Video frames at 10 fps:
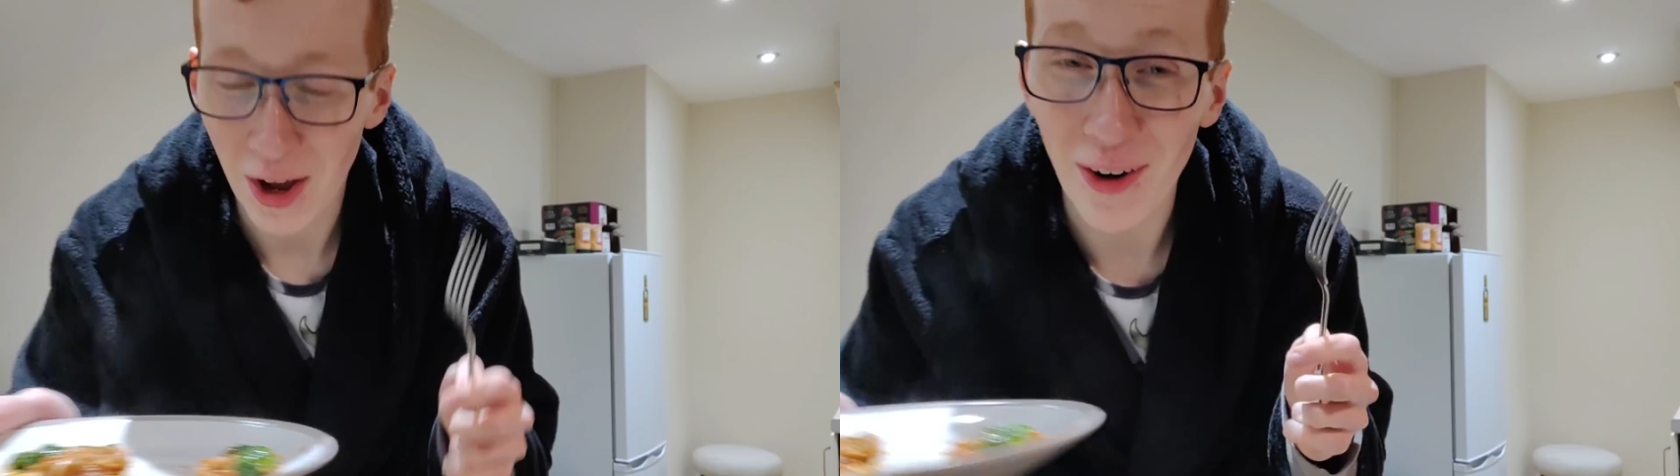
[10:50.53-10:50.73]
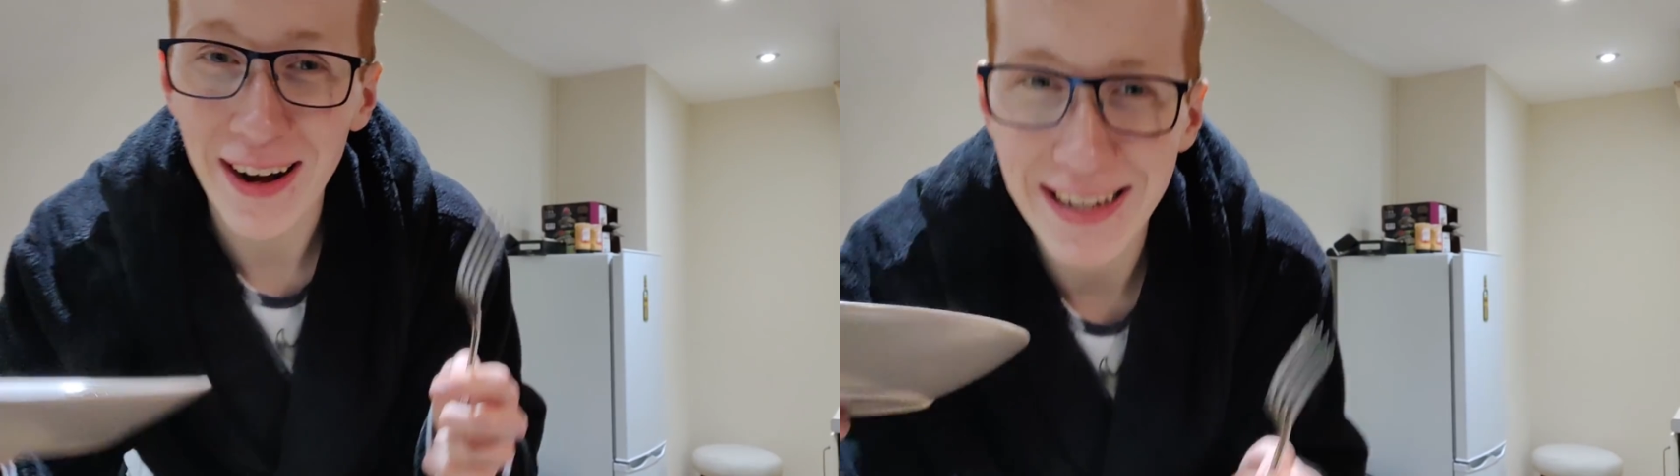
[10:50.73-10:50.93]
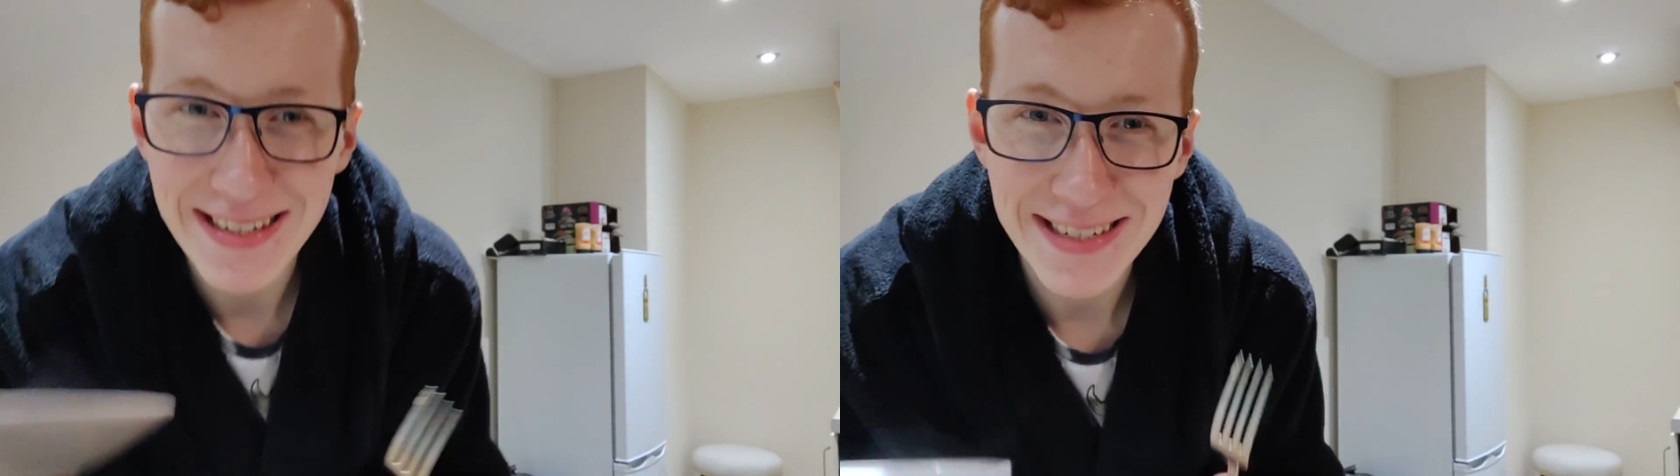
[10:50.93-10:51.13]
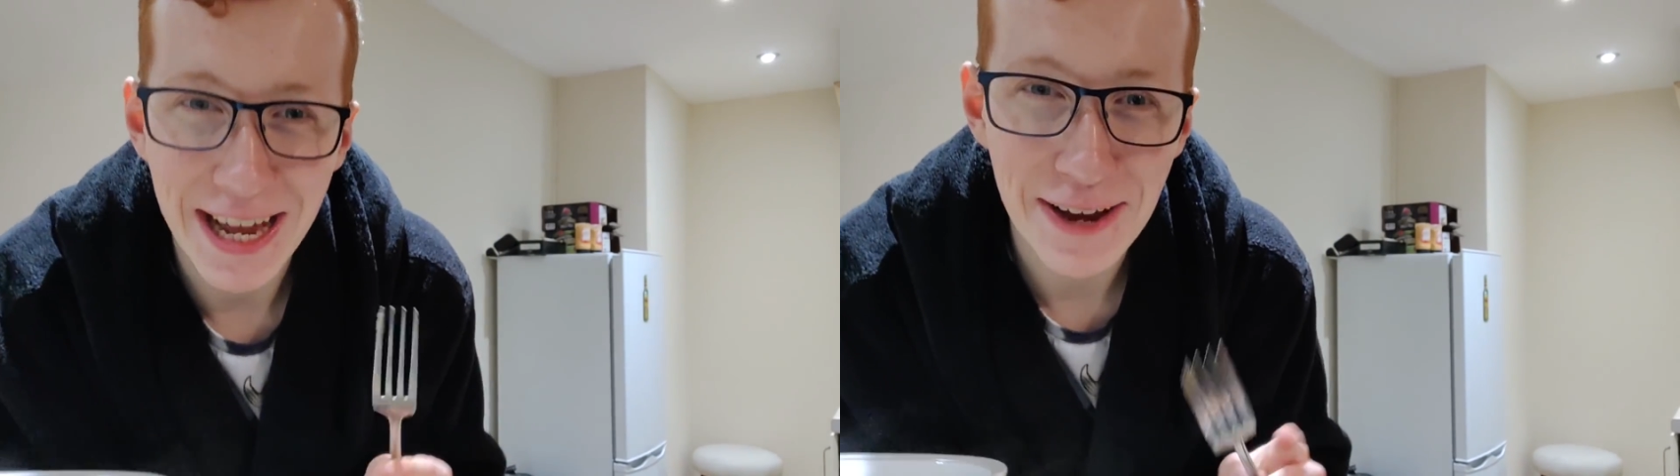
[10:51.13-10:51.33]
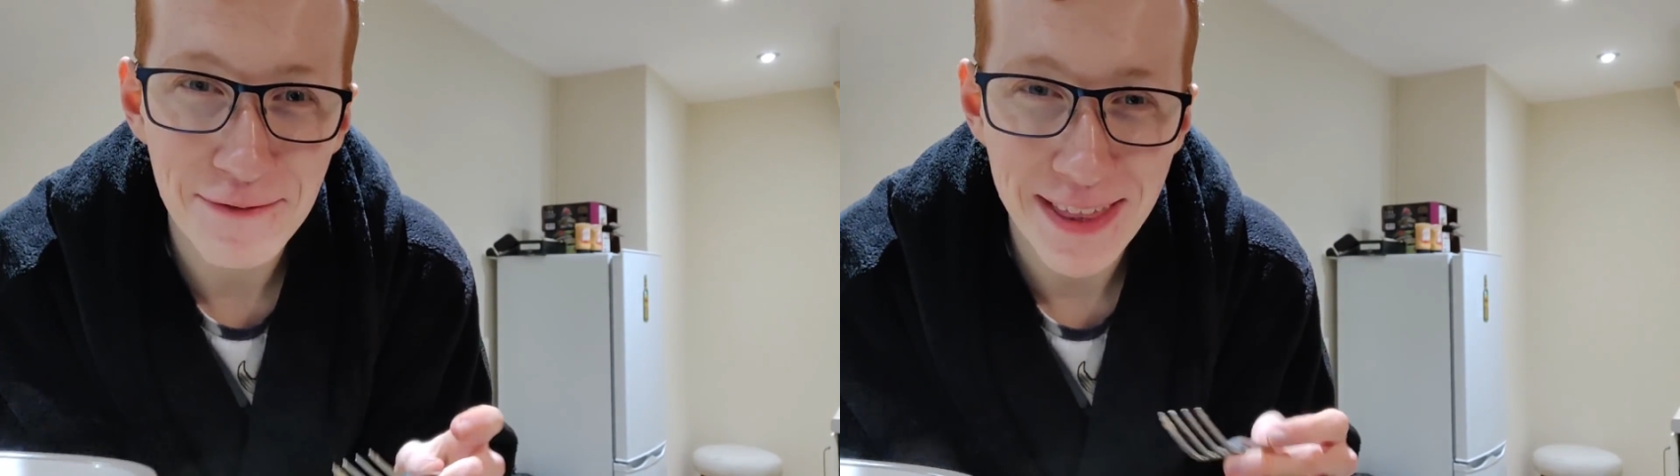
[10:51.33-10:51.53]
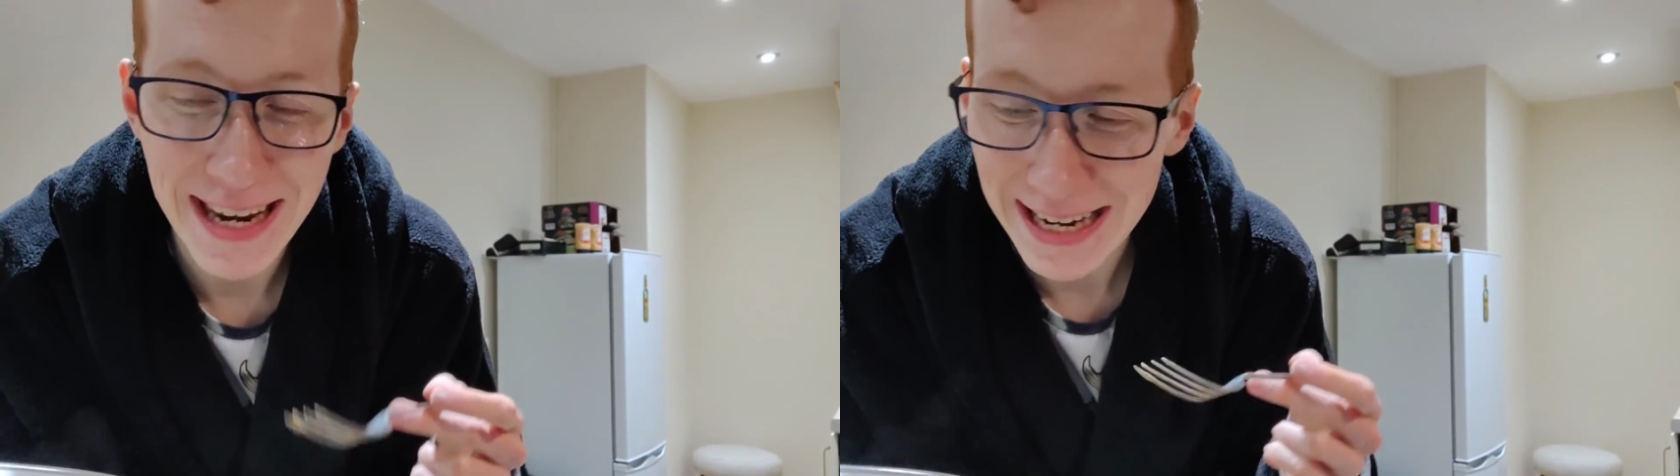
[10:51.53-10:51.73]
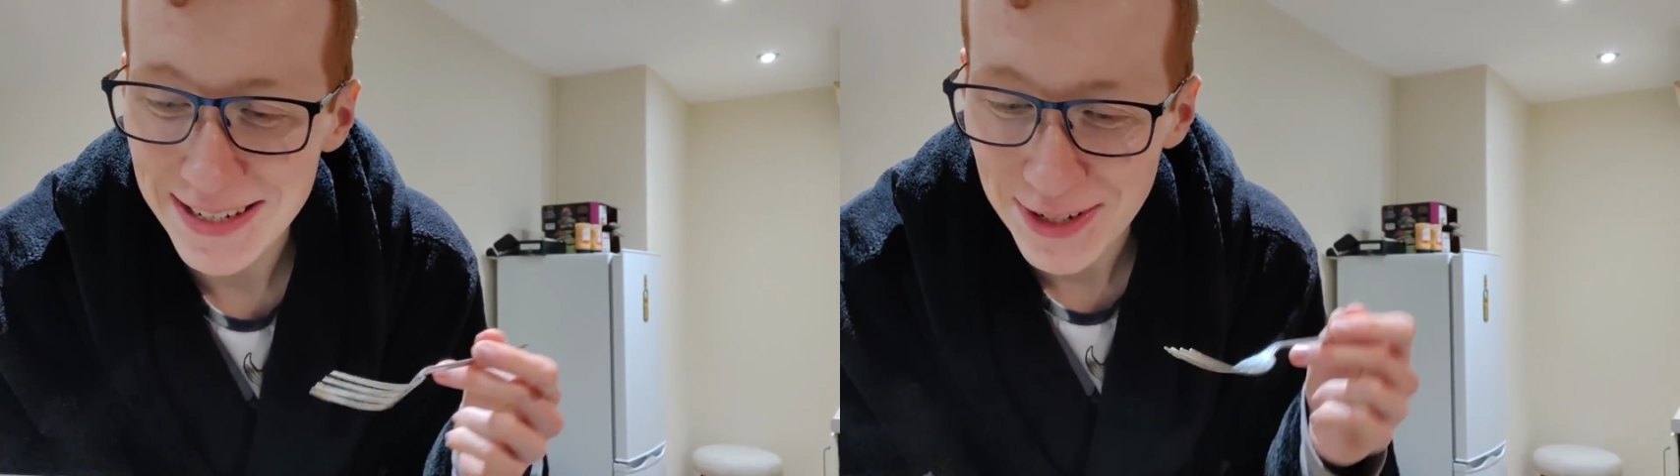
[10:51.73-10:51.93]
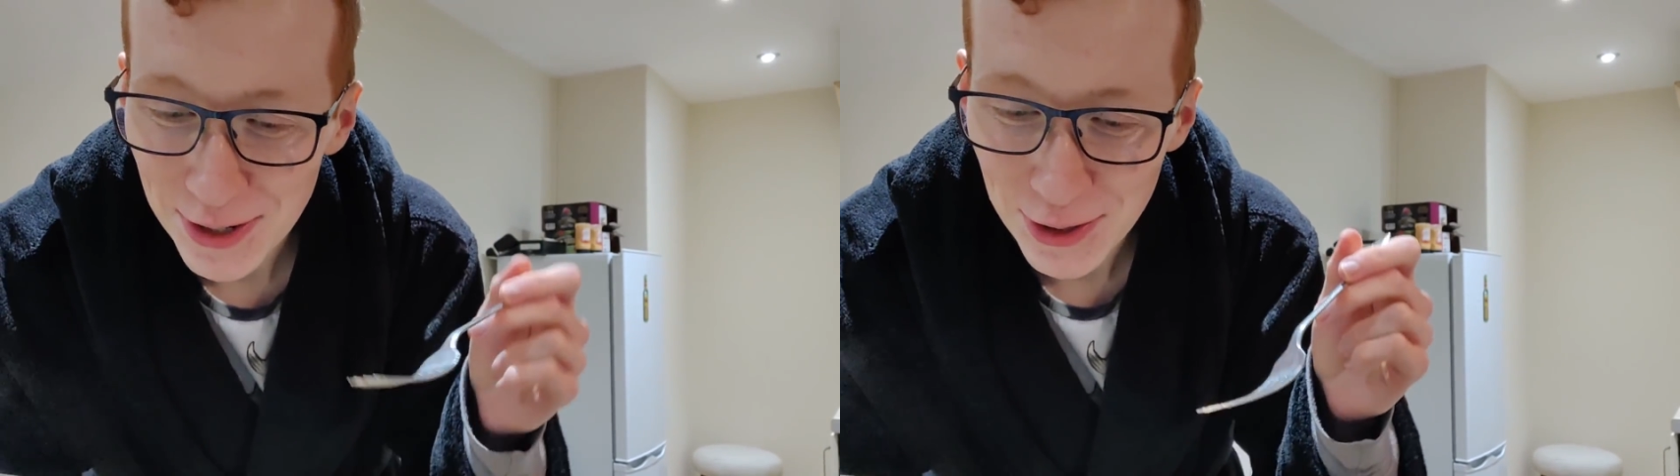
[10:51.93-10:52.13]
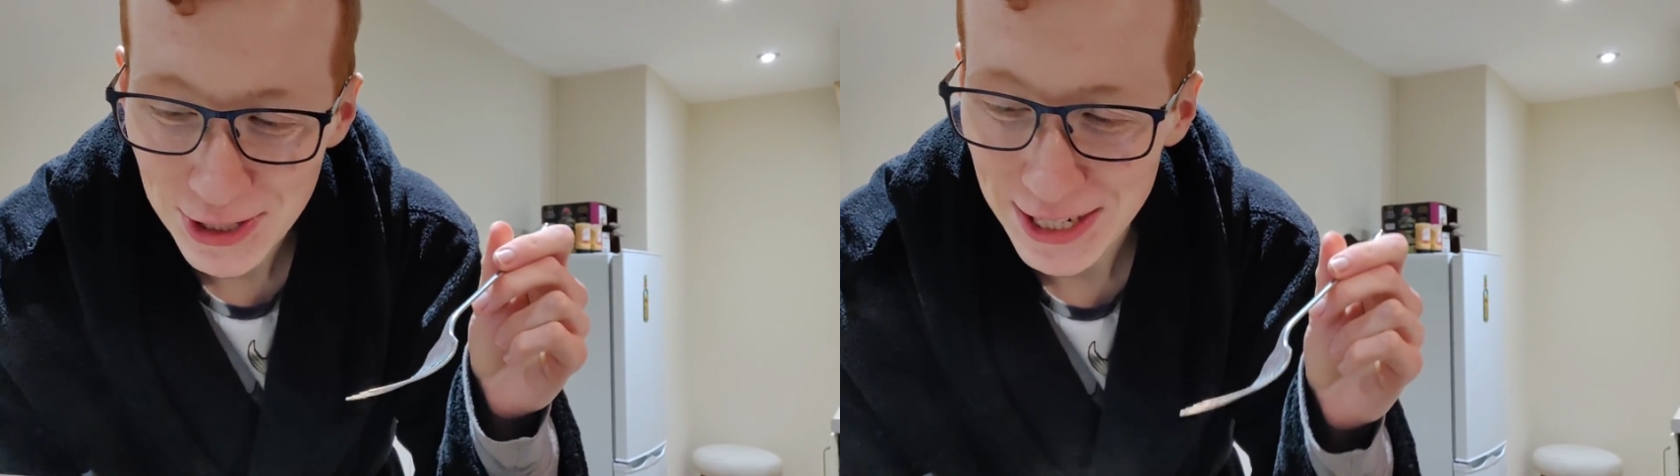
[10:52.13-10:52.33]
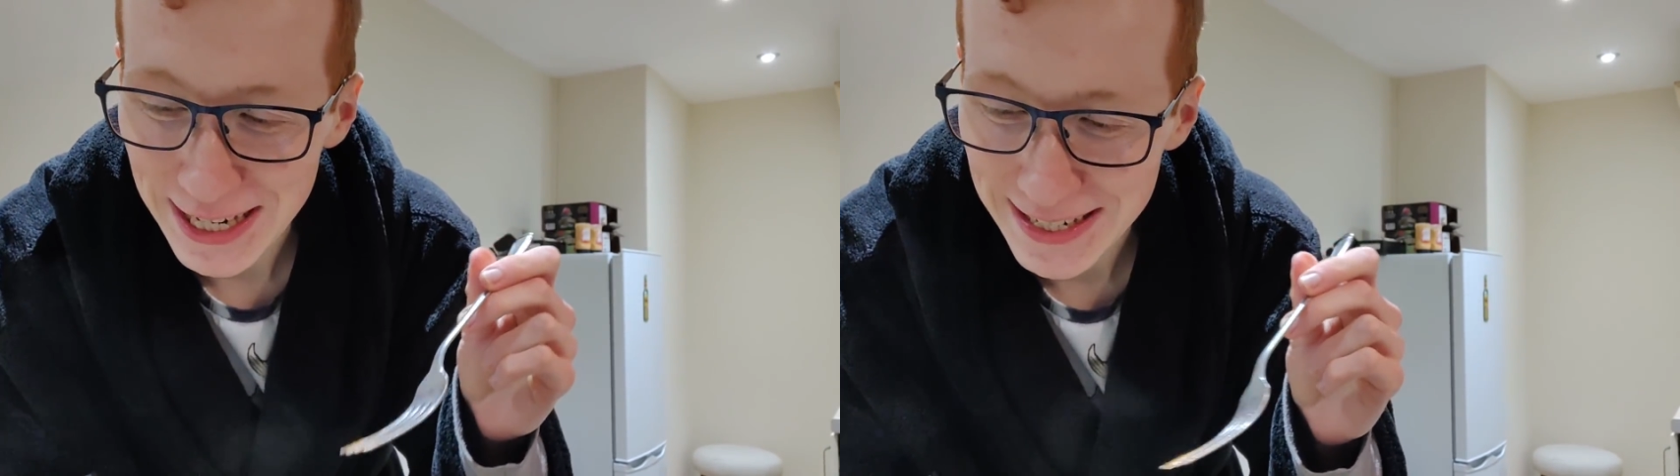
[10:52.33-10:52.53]
All right, it's time for the next two
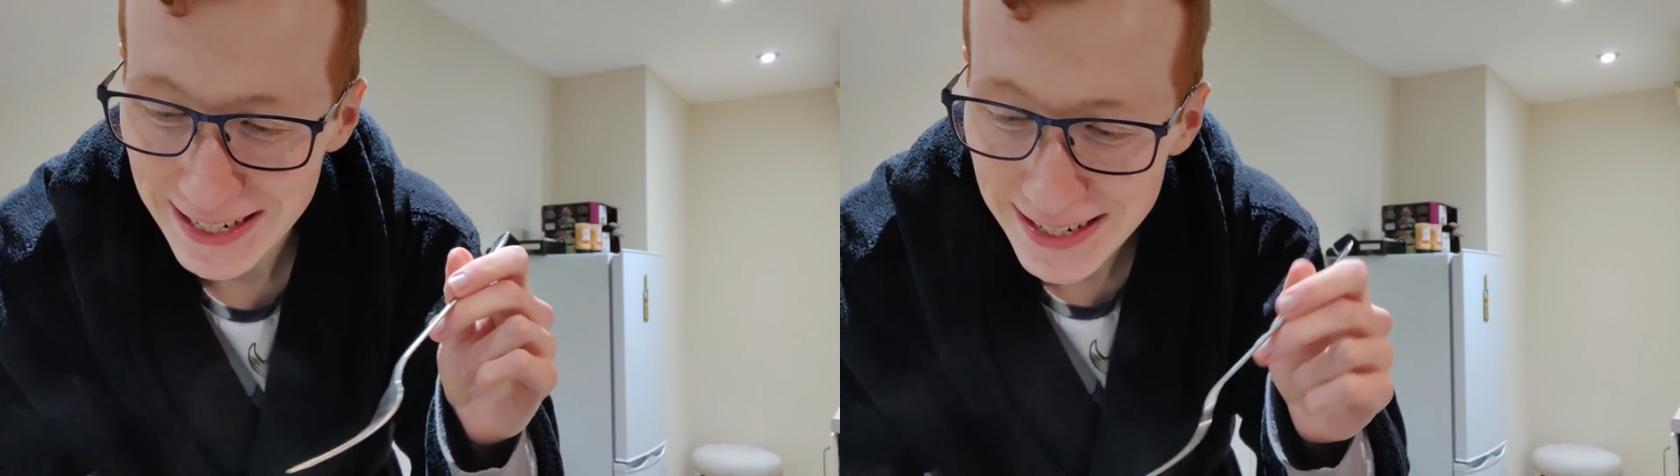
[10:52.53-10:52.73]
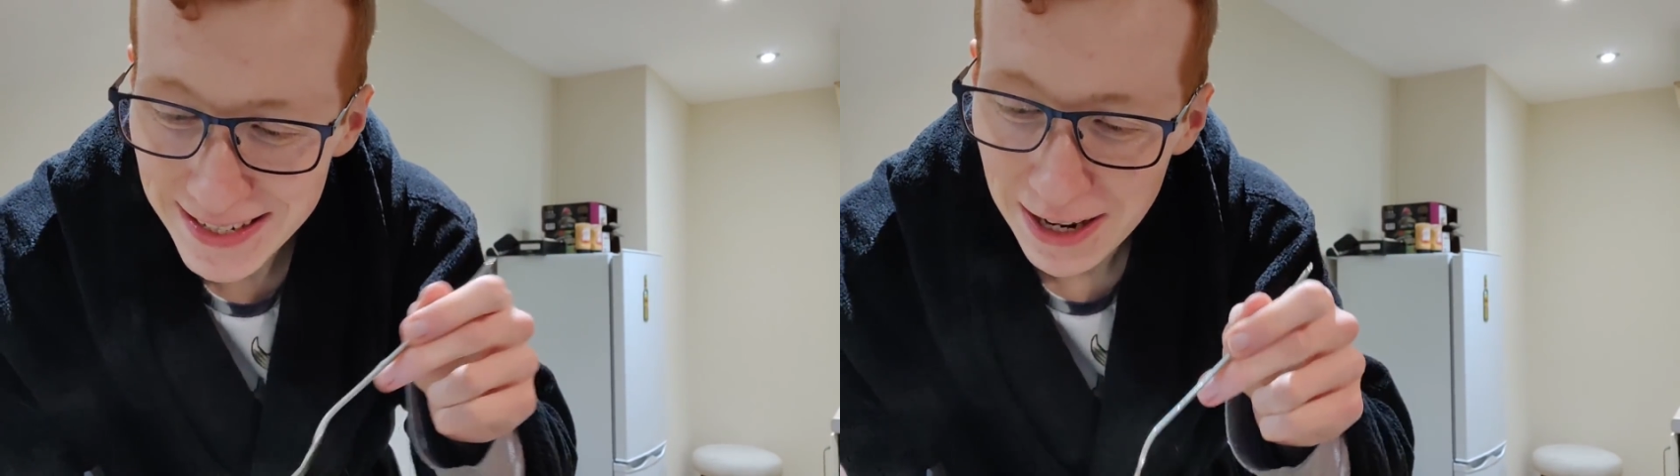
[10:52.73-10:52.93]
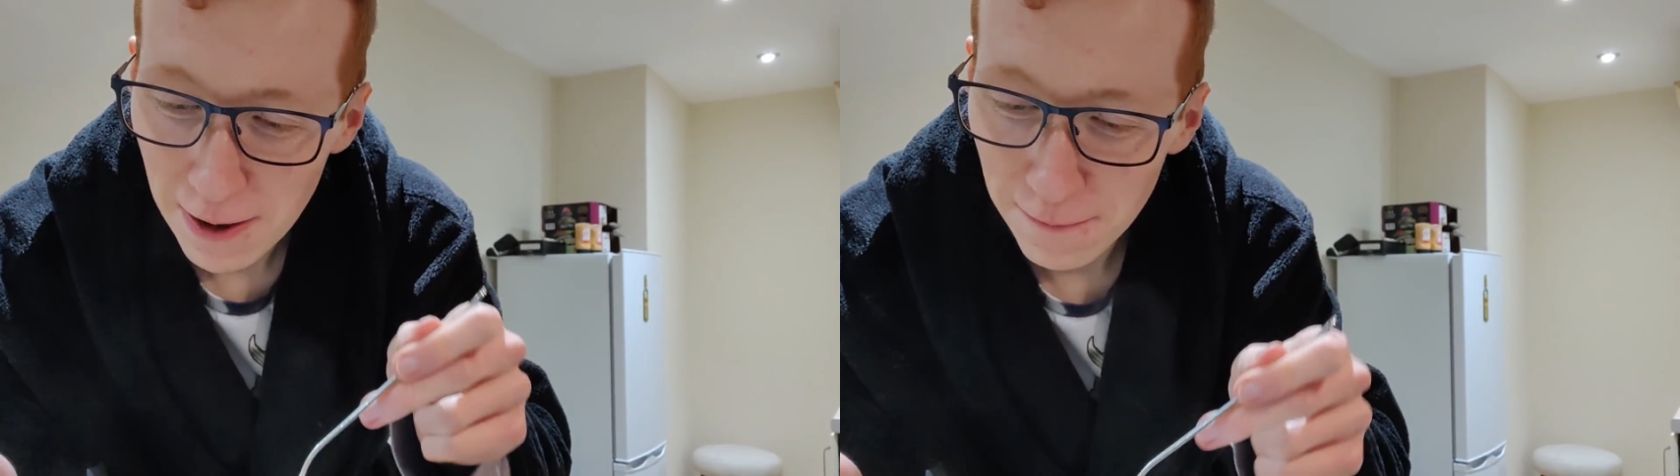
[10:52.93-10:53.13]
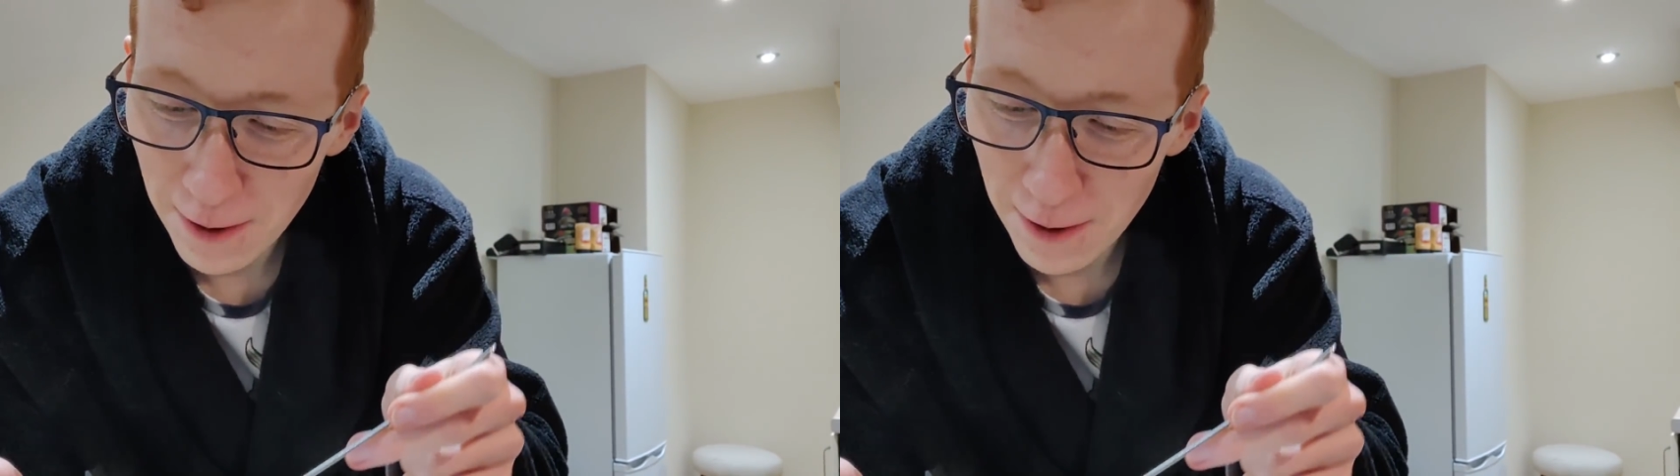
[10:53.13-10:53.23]
cheeses.